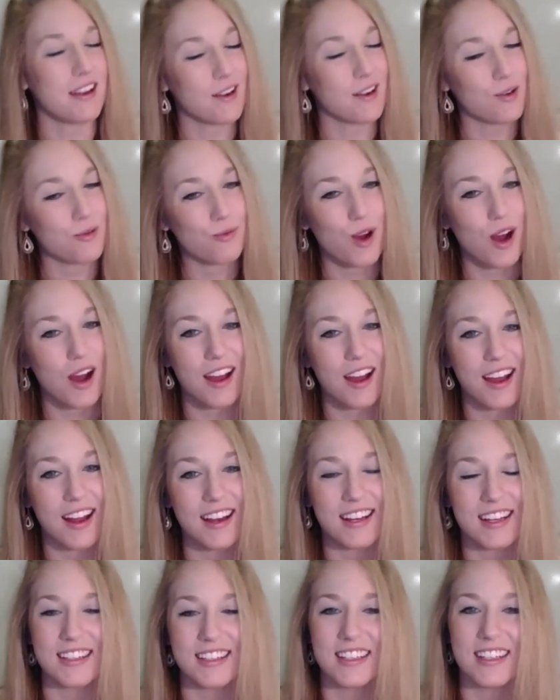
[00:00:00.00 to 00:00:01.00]
her
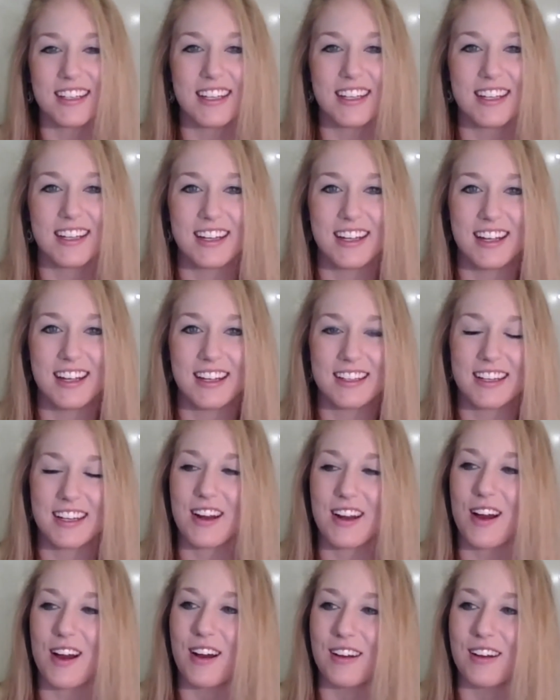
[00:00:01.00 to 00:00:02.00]
one, and
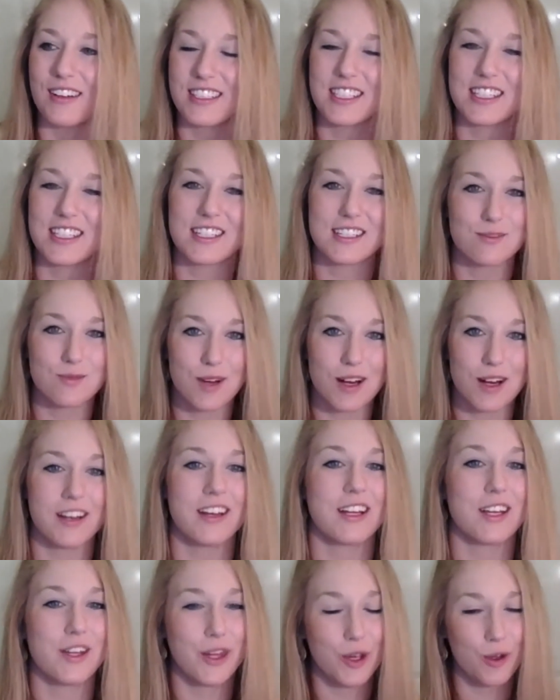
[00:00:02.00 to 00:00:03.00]
she just
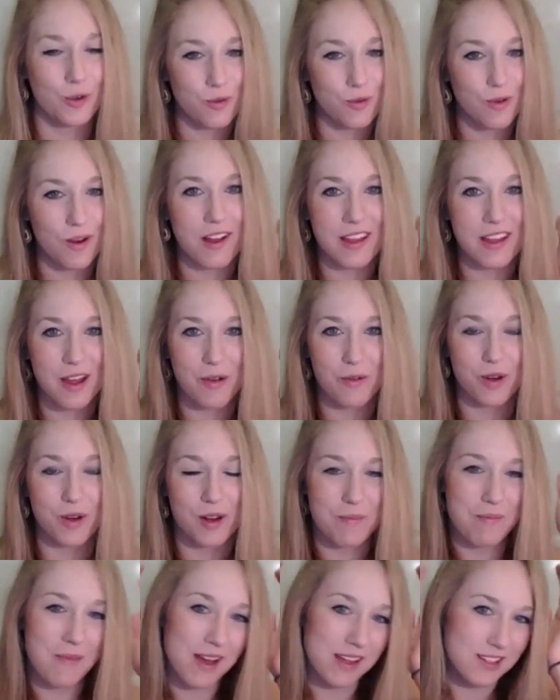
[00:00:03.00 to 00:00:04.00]
wanted a cute one that
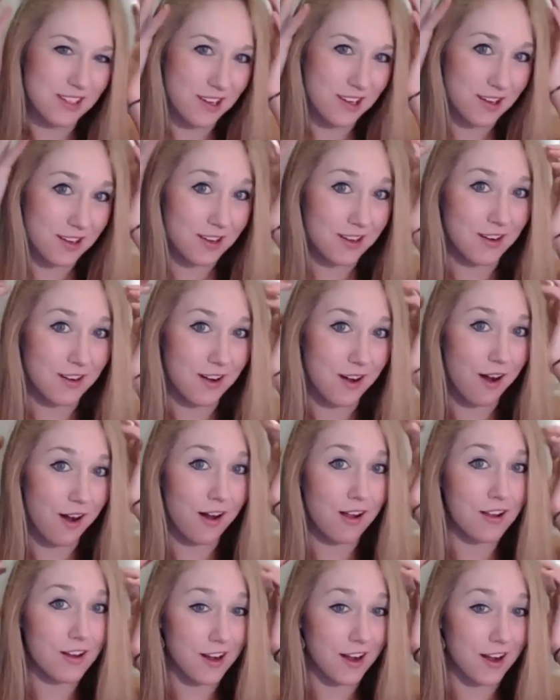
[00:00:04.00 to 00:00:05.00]
wouldn't mess
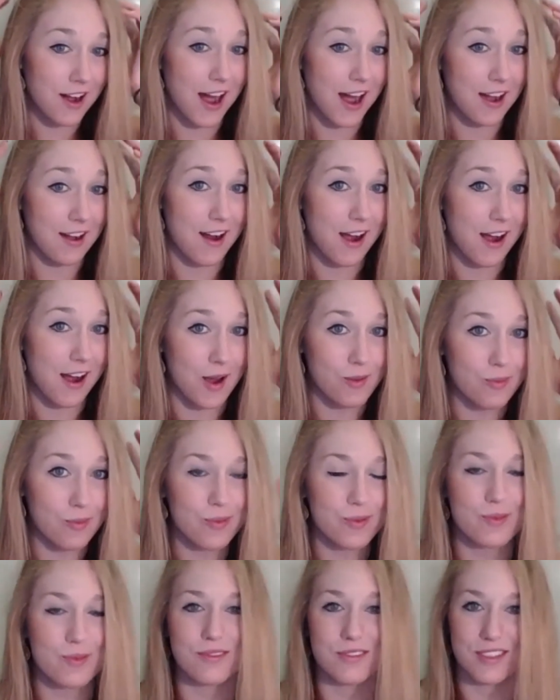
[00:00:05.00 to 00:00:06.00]
all her hair up,
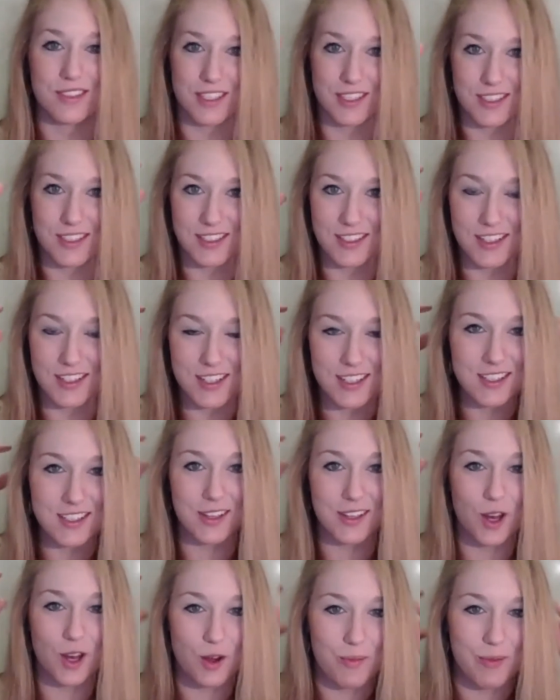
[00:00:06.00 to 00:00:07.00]
just a
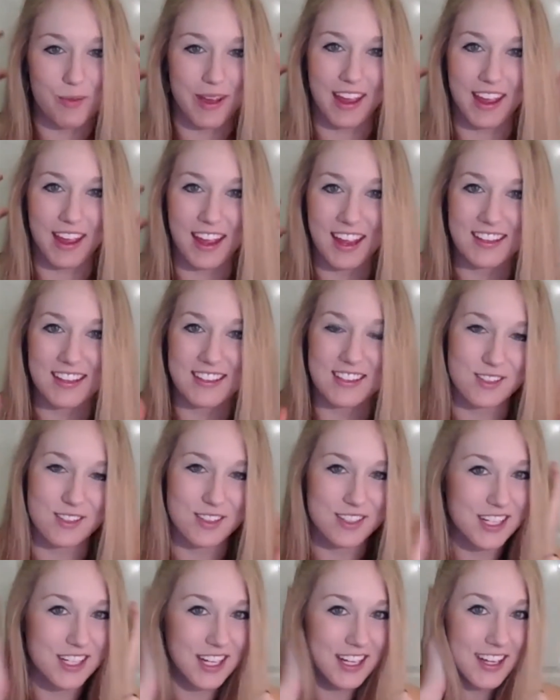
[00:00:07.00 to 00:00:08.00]
little bit, so
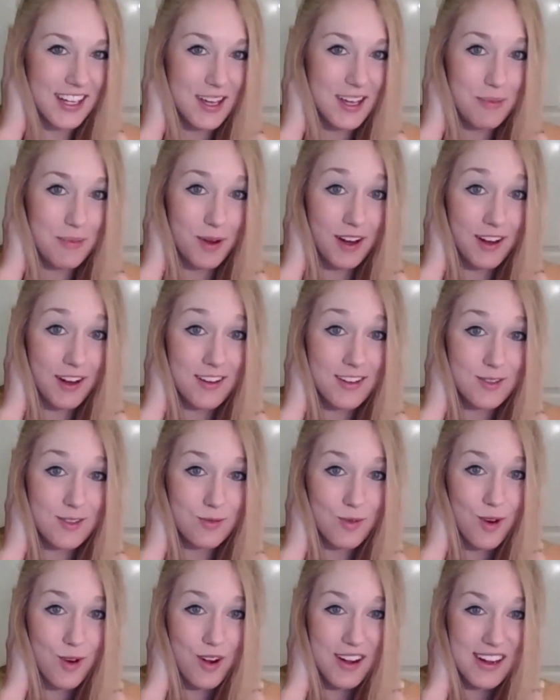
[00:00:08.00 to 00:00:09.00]
she could keep her ears
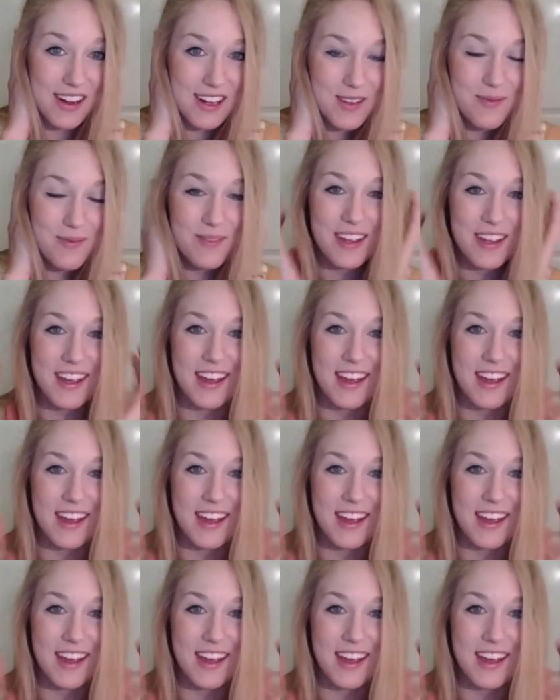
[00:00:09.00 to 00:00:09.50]
warm.